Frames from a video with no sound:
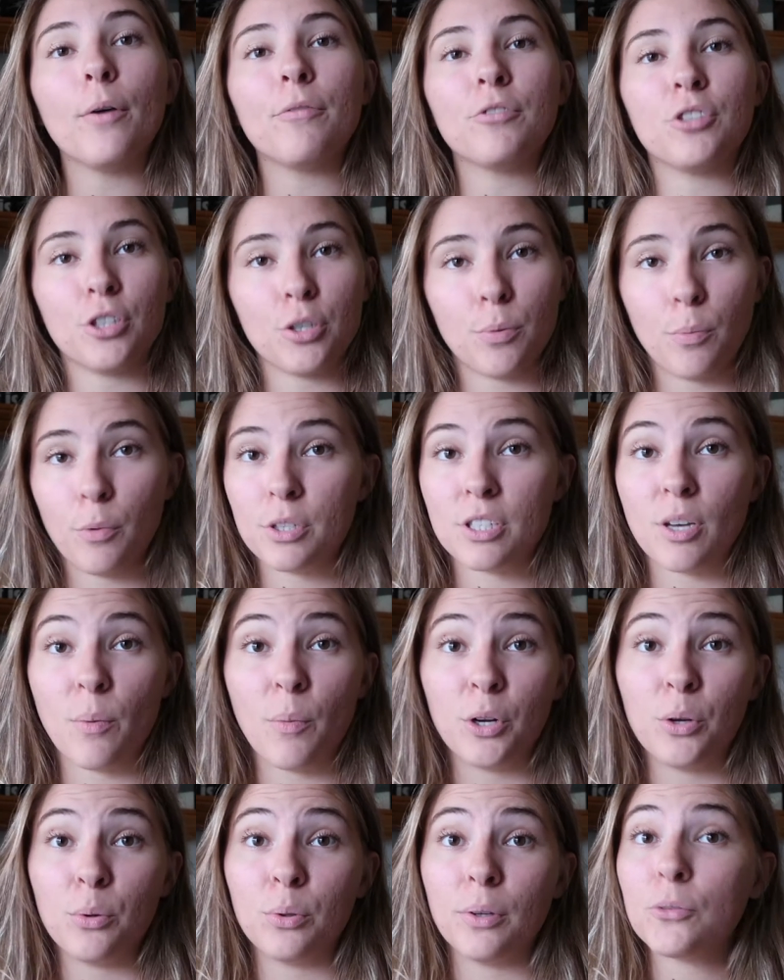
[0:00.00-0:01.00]
If you're
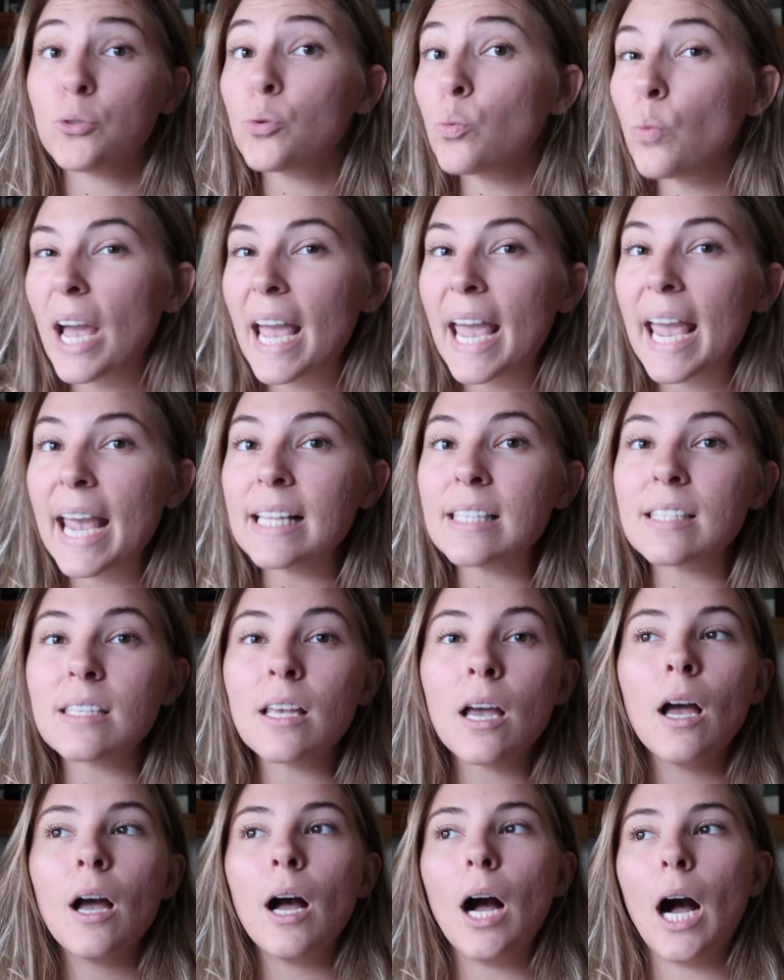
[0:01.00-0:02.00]
someone who lifts weights,
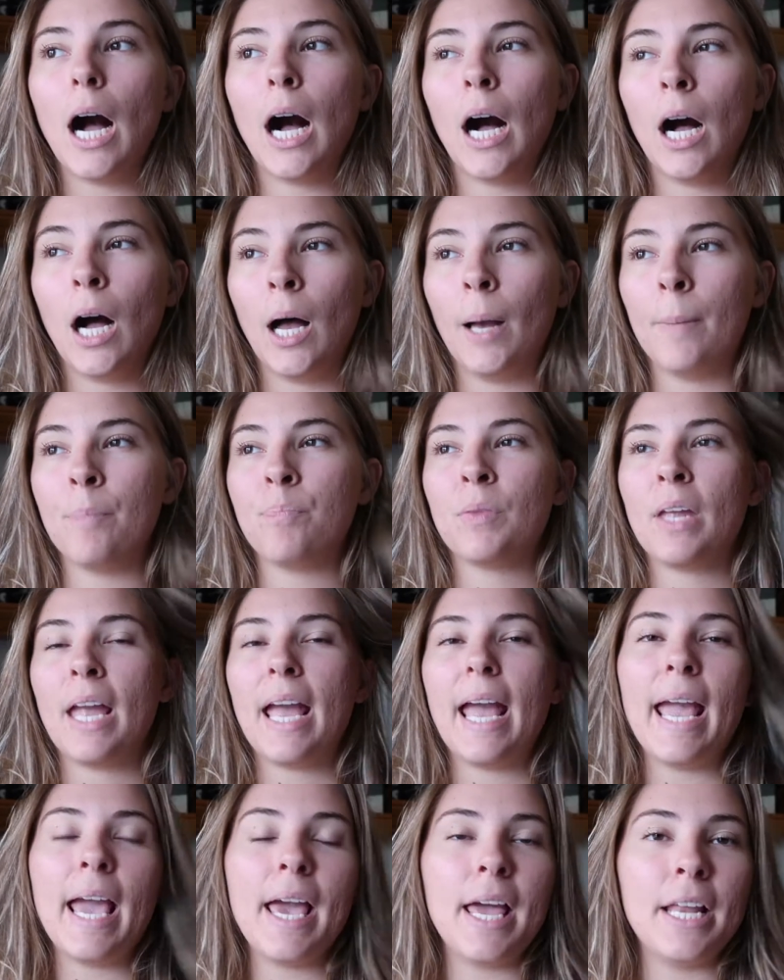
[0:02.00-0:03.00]

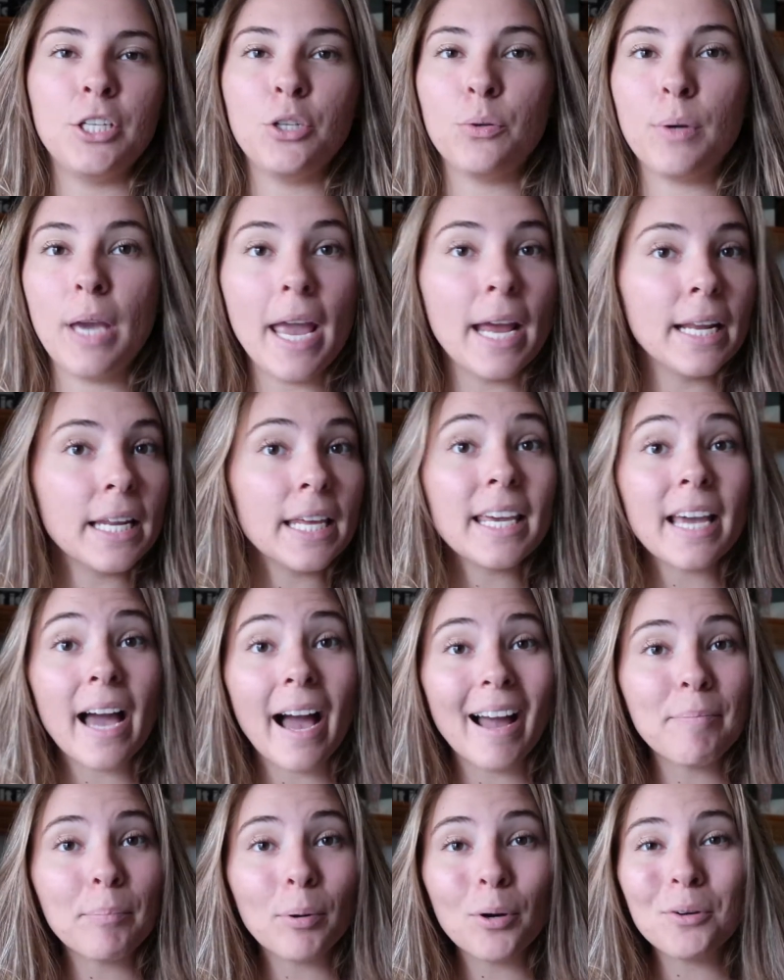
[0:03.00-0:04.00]
and you can eat
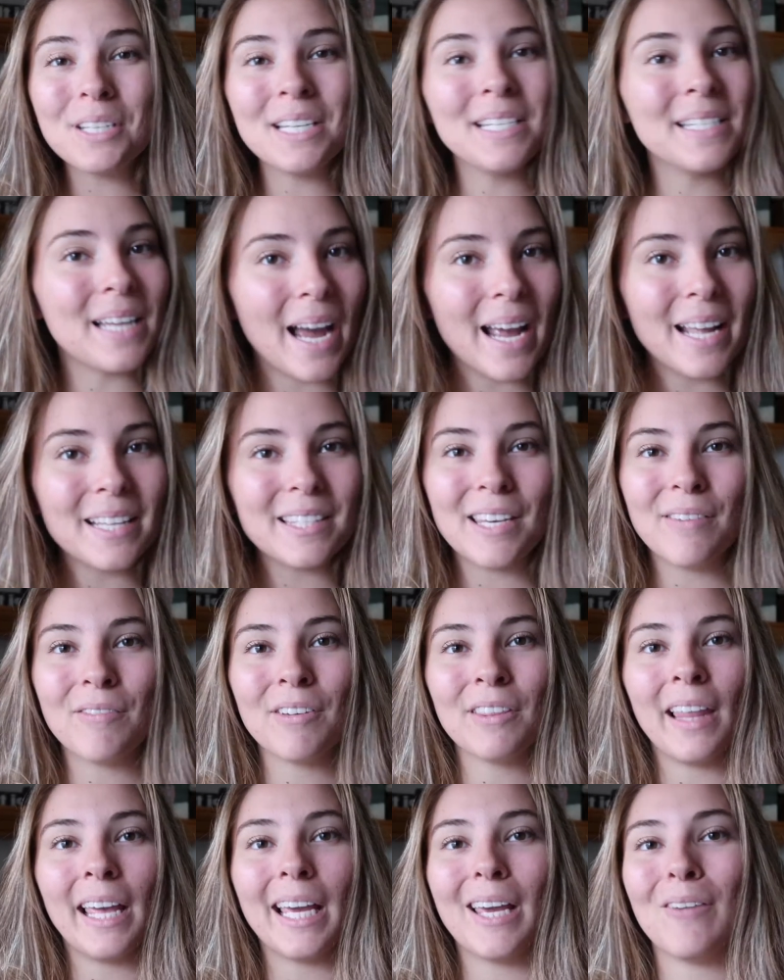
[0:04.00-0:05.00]
high protein diets,
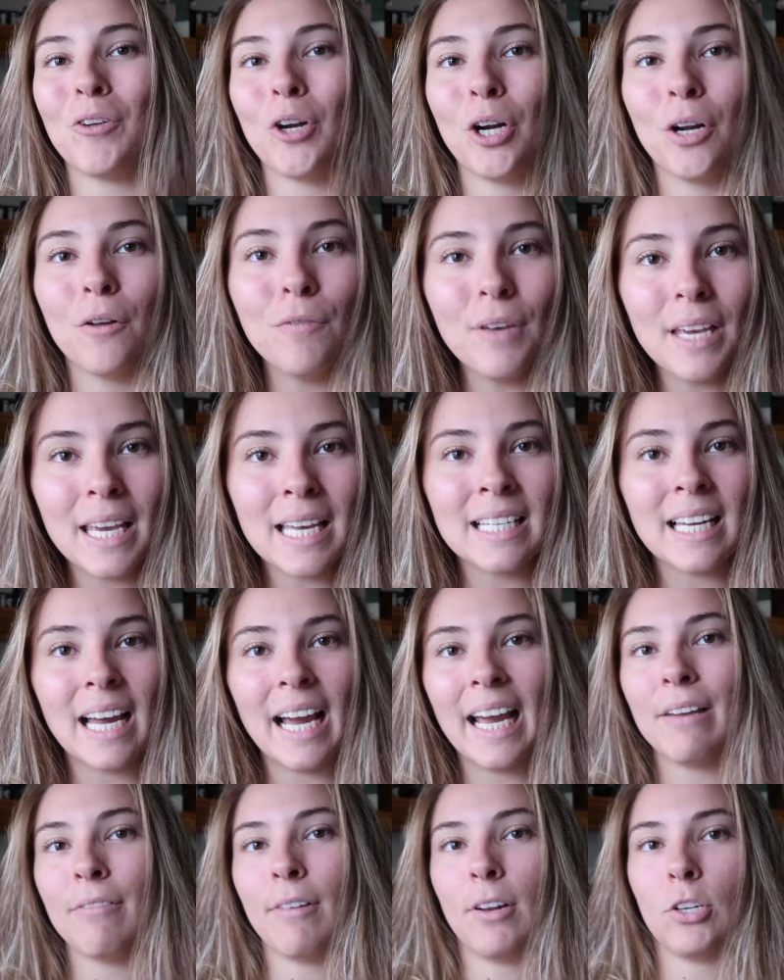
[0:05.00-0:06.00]
even like if you're on a vegan
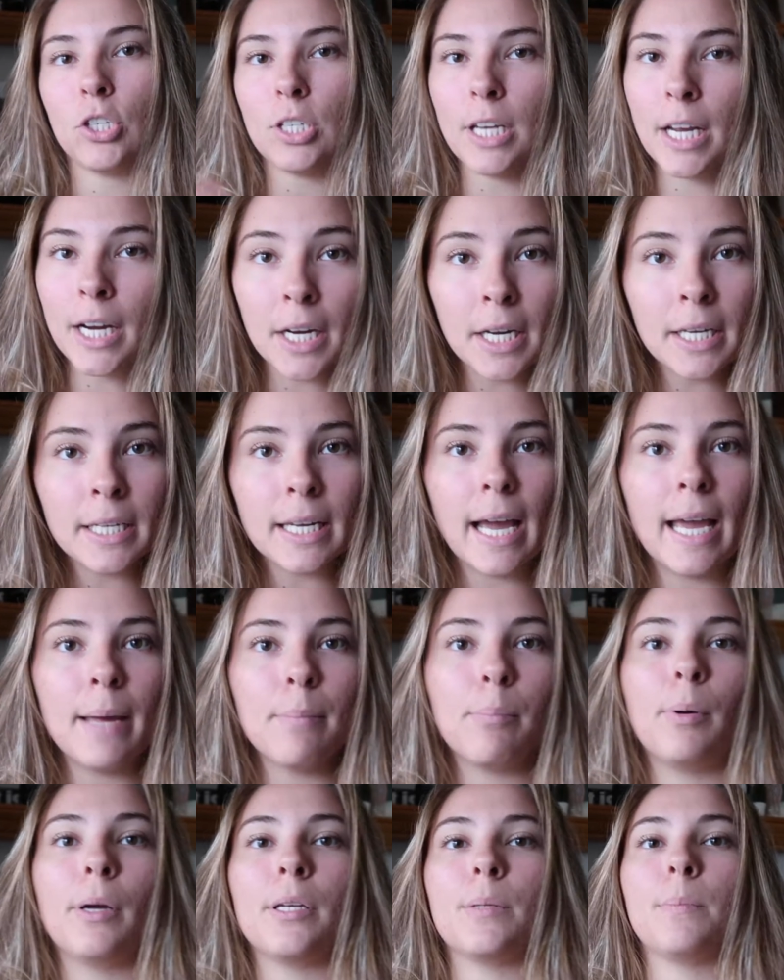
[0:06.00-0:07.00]
diet, vegetarian
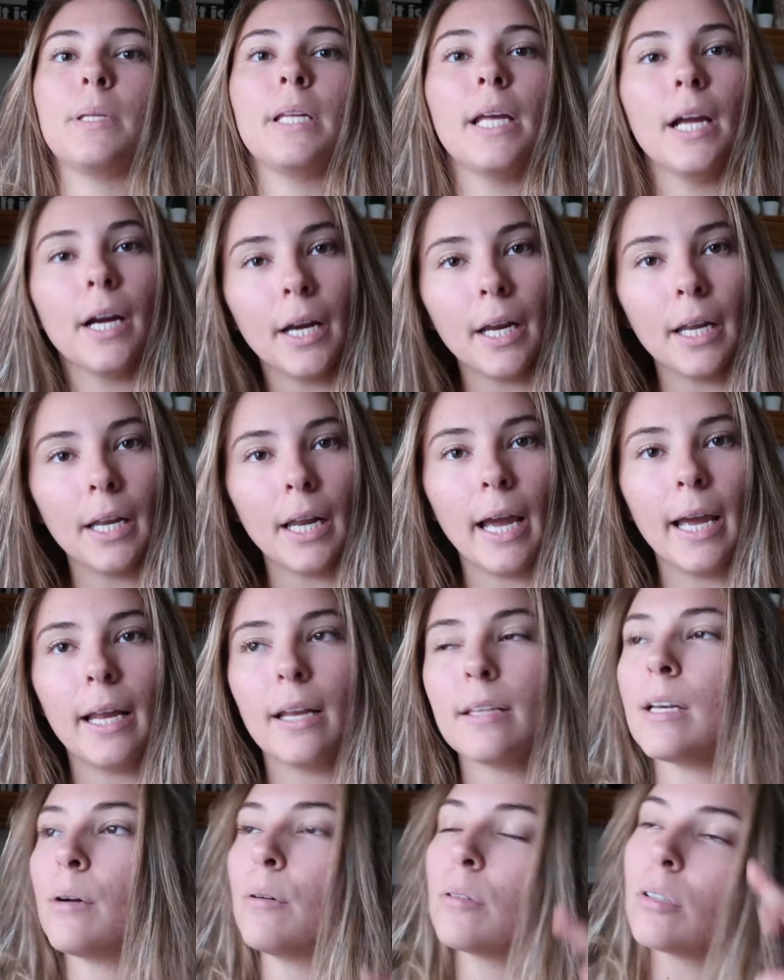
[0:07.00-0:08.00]
diet, Presbyterian
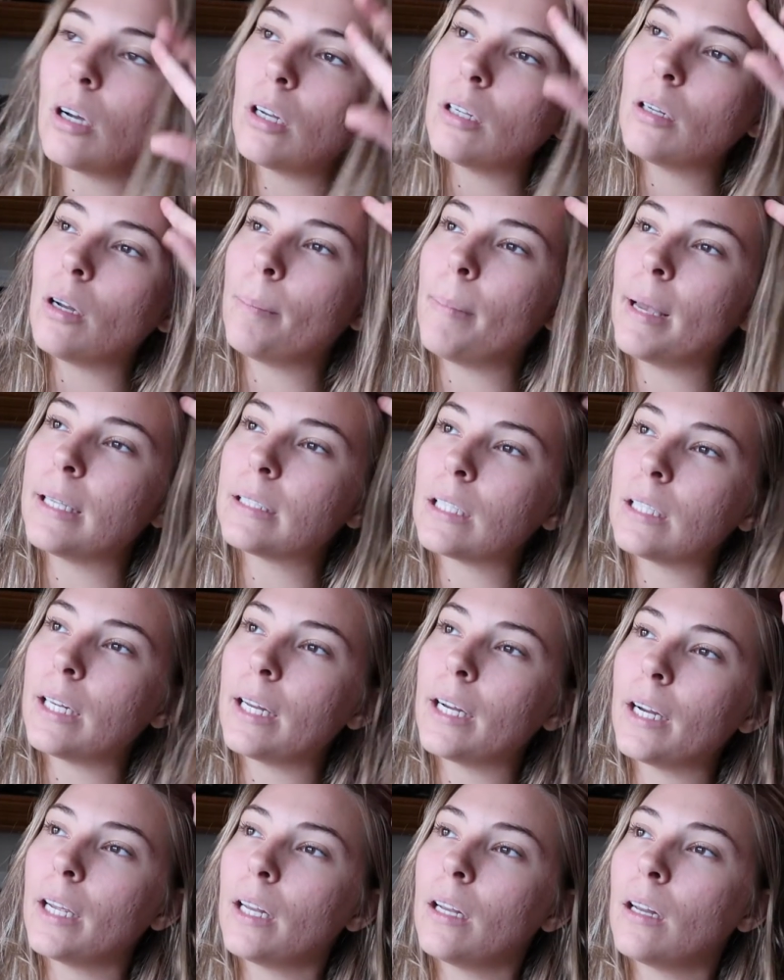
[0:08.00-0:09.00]
diet. Is that what it's called?
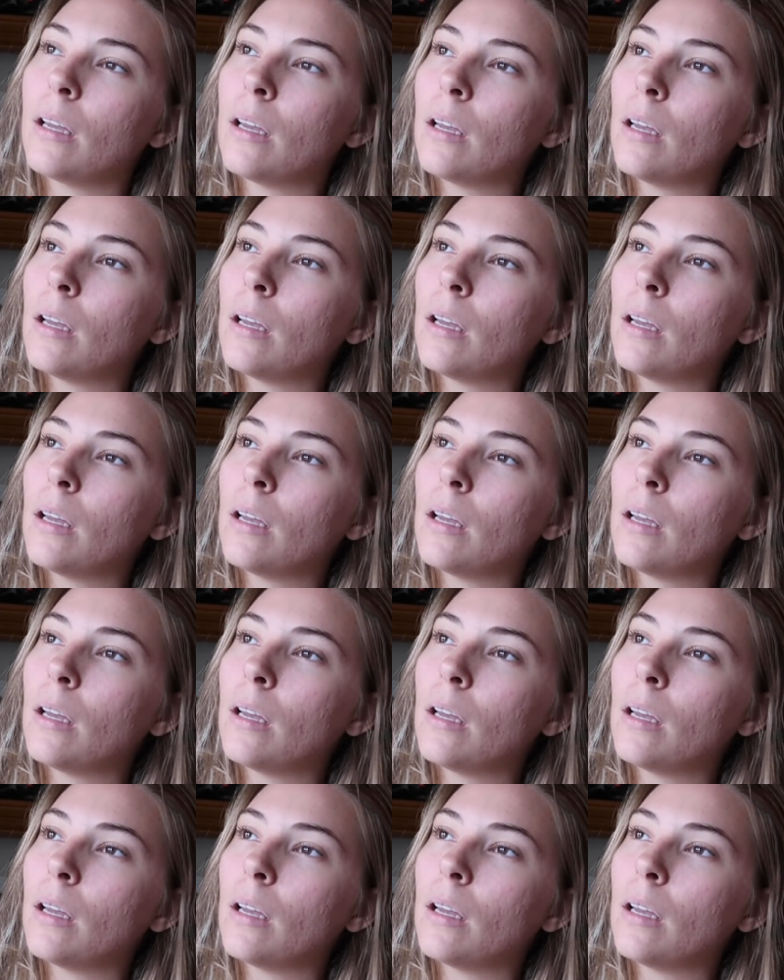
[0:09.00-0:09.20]
Pescatarian?